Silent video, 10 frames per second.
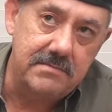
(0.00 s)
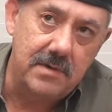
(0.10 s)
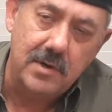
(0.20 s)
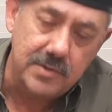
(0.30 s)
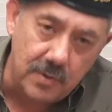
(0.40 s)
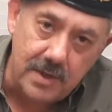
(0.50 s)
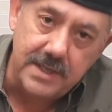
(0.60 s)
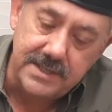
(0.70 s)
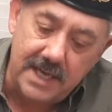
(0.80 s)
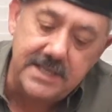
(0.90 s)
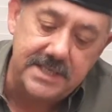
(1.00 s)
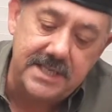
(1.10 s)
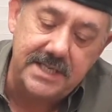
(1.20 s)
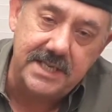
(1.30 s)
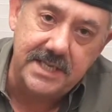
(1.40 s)
or no, sorry, size
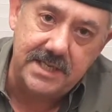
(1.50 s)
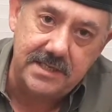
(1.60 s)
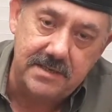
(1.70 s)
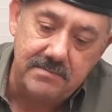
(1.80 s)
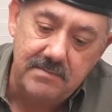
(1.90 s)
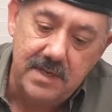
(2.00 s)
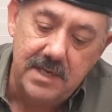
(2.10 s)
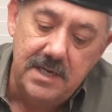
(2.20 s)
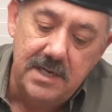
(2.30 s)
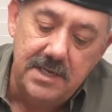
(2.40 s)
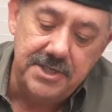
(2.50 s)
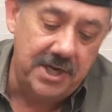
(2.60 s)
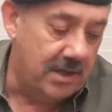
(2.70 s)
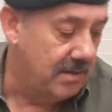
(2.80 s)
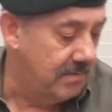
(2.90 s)
66
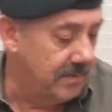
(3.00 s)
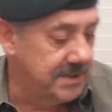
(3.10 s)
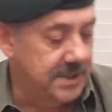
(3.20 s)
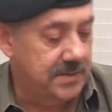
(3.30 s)
shell, which this